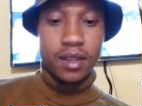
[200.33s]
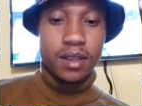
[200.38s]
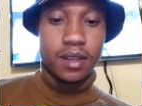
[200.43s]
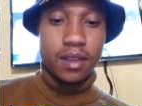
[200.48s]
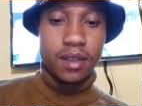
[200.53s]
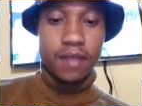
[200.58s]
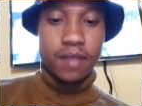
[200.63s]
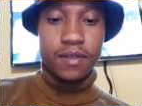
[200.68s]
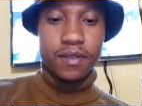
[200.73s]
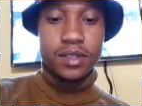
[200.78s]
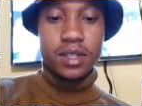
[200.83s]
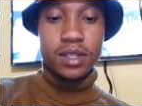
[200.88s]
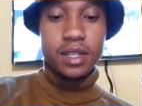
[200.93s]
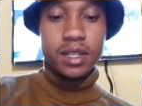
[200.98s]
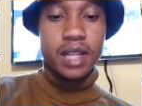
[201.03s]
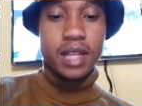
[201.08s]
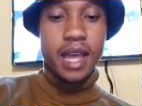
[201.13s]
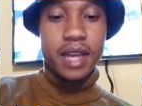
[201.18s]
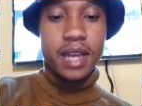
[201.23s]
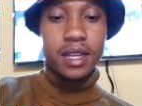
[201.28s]
If you still
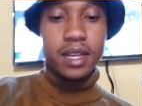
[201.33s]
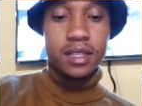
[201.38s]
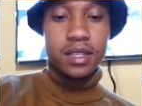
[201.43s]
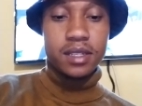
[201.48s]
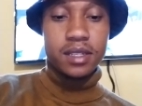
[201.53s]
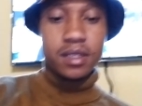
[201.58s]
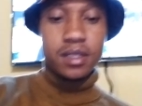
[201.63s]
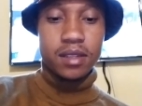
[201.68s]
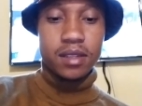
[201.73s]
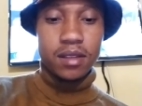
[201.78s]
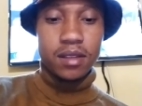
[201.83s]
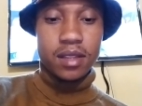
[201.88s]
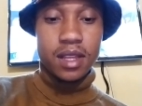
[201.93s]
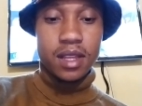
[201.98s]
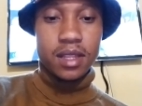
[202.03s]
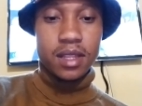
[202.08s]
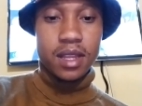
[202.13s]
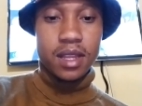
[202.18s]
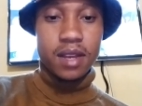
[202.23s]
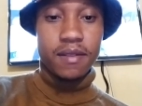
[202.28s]
at it, they
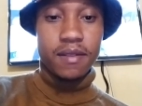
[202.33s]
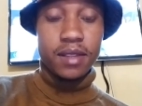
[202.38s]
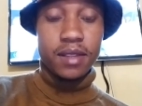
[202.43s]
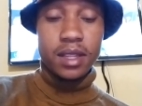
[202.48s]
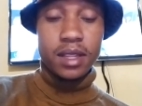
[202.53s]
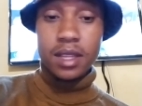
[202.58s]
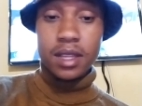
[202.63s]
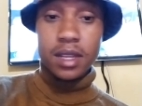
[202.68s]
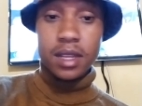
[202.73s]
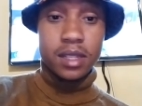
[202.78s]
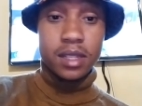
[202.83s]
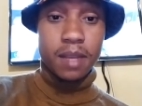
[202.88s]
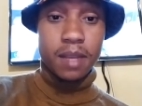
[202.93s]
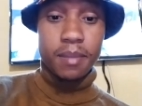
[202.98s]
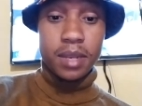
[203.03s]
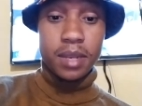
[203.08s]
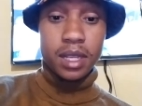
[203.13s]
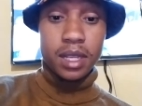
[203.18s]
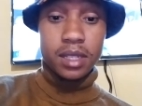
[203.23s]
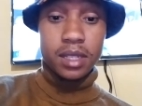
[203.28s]
think that everything that is
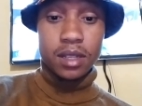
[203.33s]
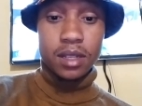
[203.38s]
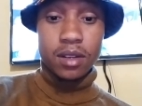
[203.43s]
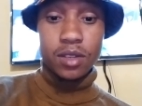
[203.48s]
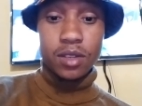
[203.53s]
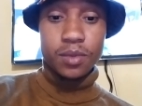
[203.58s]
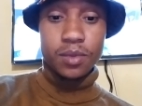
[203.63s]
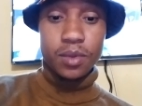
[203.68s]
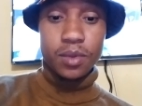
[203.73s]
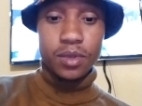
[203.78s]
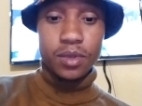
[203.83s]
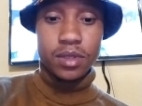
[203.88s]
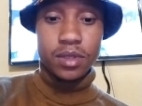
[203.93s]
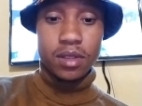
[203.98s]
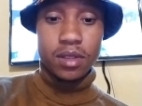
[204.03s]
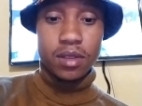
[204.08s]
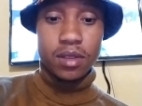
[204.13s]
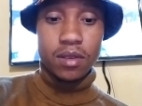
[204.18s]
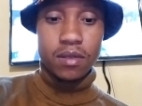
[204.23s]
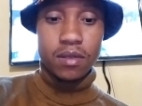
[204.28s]
happening is a conspiracy
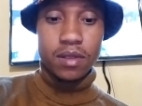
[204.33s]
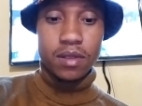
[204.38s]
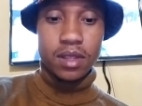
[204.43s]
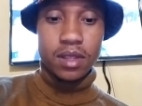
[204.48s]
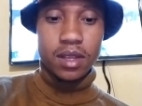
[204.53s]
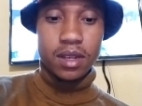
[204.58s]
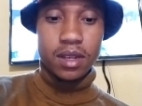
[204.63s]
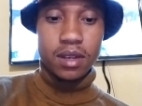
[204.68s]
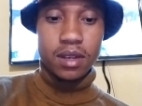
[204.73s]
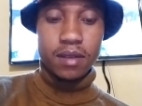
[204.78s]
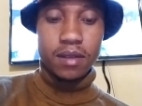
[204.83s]
theory, then